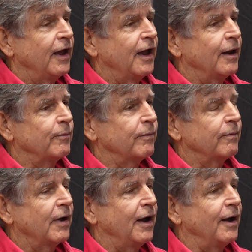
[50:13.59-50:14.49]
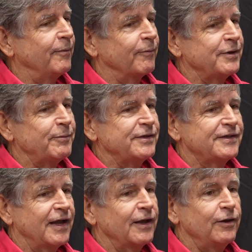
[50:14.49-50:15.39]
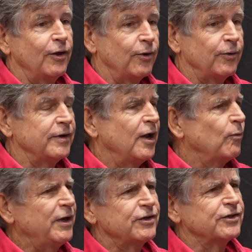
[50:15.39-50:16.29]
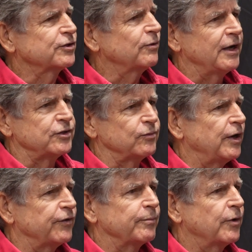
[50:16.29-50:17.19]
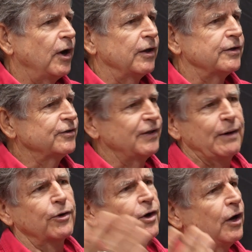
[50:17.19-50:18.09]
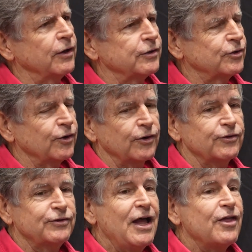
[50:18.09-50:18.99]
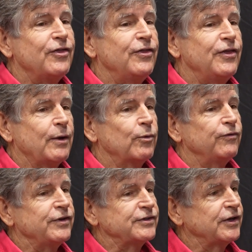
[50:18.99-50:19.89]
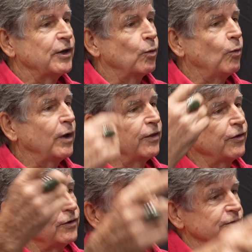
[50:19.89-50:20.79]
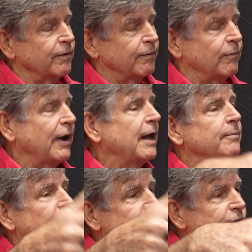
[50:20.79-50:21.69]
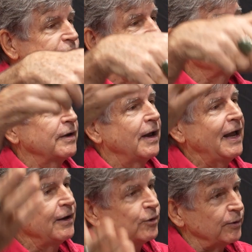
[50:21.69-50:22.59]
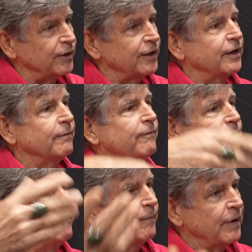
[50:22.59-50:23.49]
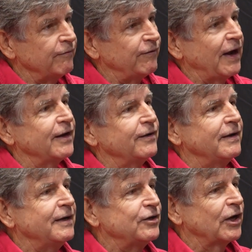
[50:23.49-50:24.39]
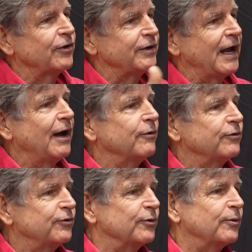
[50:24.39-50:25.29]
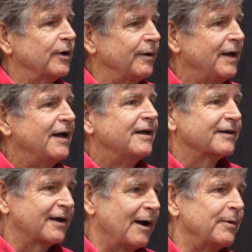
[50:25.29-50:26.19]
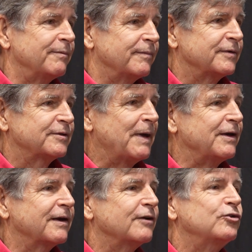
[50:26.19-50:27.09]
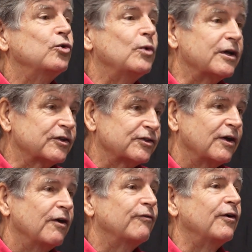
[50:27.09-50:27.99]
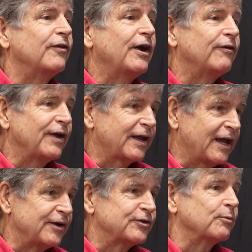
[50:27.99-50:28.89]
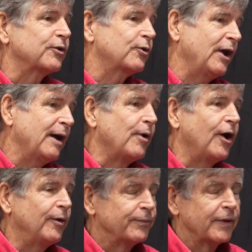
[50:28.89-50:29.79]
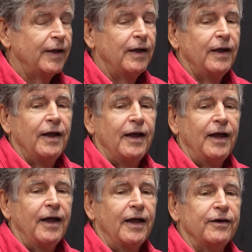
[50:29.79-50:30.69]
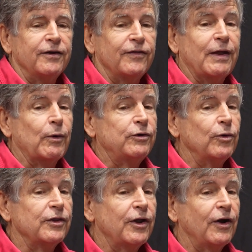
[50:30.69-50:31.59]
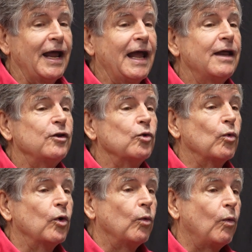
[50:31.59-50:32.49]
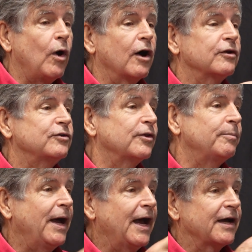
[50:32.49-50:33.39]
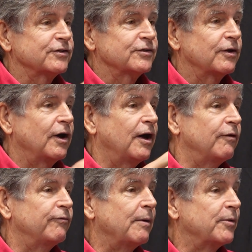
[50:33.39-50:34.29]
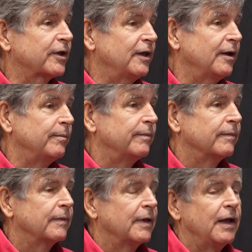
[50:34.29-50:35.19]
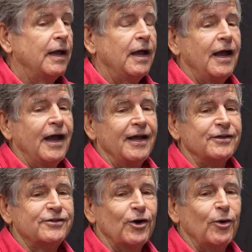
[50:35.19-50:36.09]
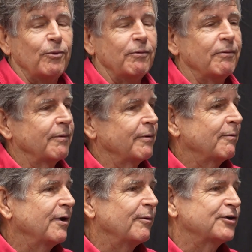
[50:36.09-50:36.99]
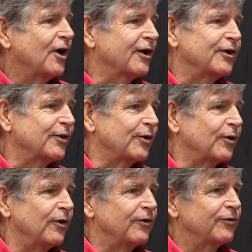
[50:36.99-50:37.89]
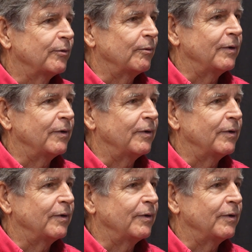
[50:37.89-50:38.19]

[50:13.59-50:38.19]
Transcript: And we say hello, and we had just graduated from college. They were college girls. They were visiting one of their grandmothers annually, invited each other down to come and spend 2 weeks for their vacation with grandma. And they were doing their annual walk to the pass from the club. Mm. And so we're talking to the girls.